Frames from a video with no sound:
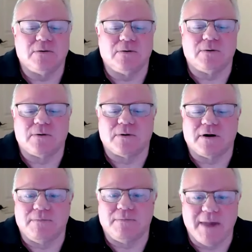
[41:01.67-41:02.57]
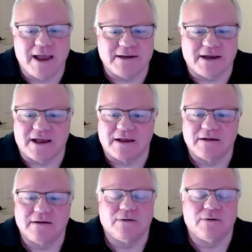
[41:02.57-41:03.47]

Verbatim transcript: or Meta